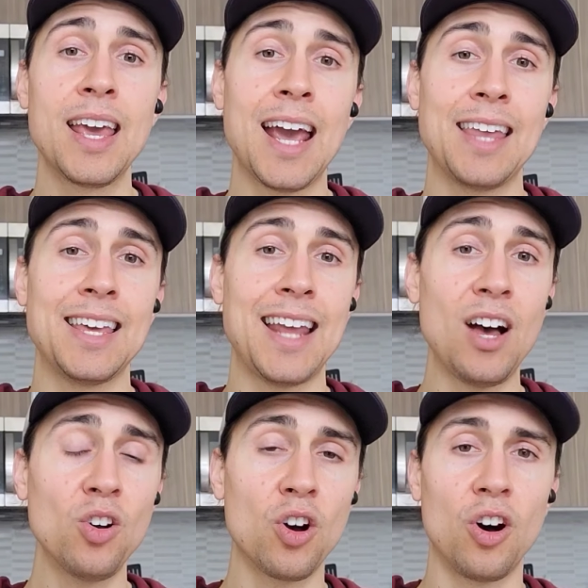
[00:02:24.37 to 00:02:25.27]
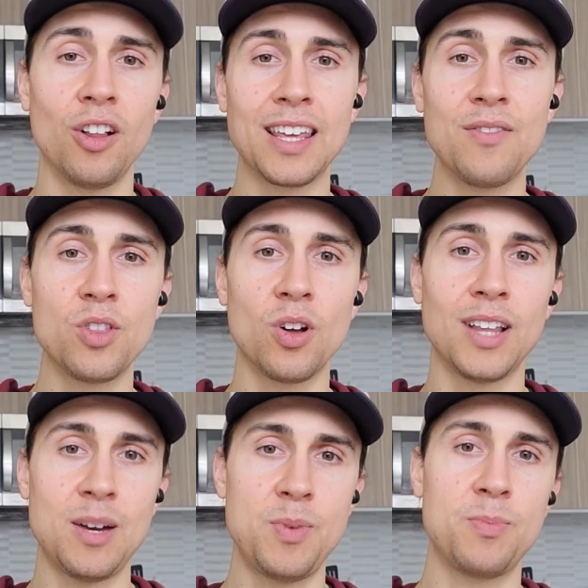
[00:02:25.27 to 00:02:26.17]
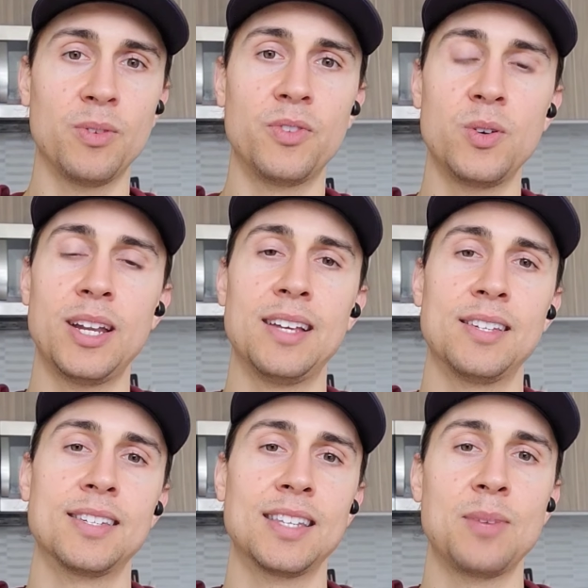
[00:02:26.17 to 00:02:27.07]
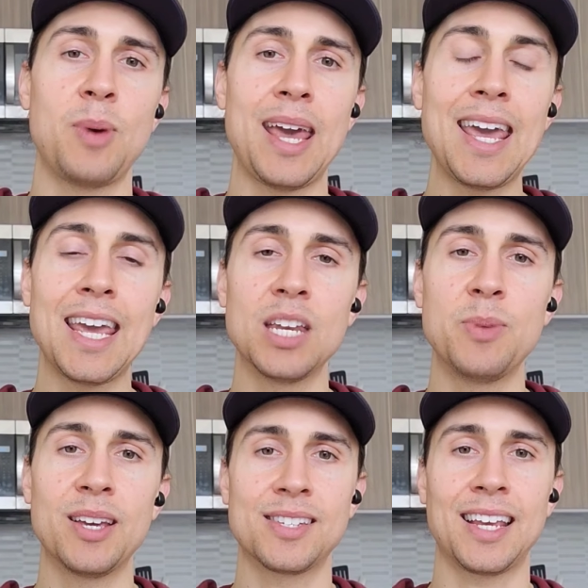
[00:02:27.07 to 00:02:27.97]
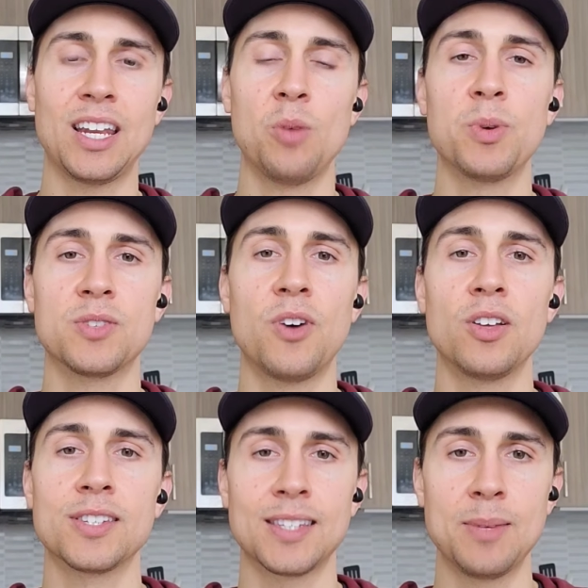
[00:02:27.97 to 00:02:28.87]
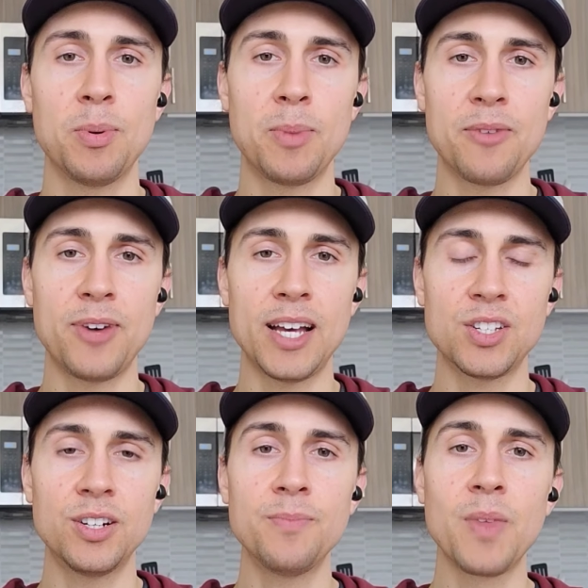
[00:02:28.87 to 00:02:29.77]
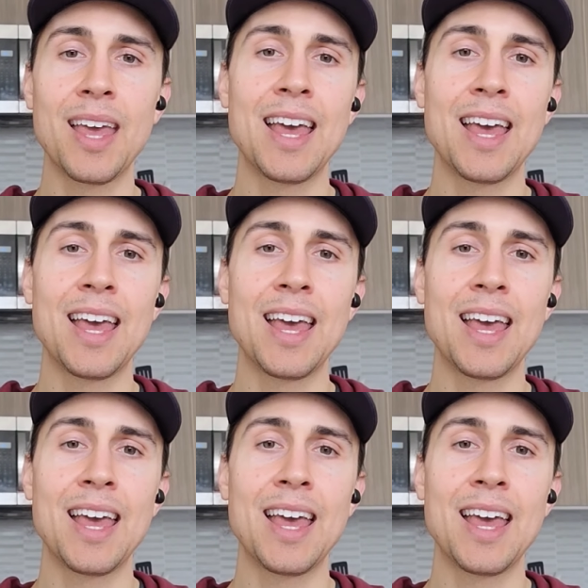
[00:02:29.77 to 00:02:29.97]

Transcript: And then alcohol, even though a lot of people view it as a sleep aid because it can help us fall asleep a bit faster,